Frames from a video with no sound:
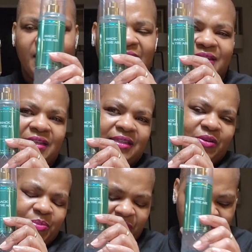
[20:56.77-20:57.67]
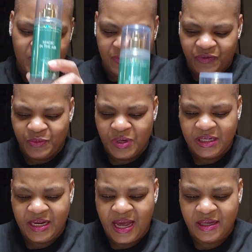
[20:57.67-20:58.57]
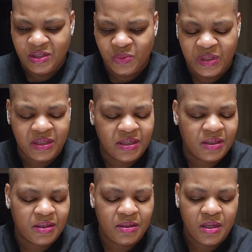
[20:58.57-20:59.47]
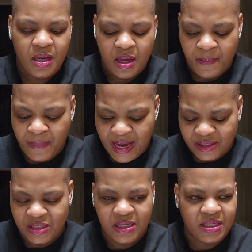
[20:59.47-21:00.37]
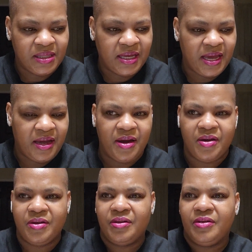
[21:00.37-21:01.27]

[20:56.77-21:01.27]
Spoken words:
I think that would be really, really nice with the magic in the air.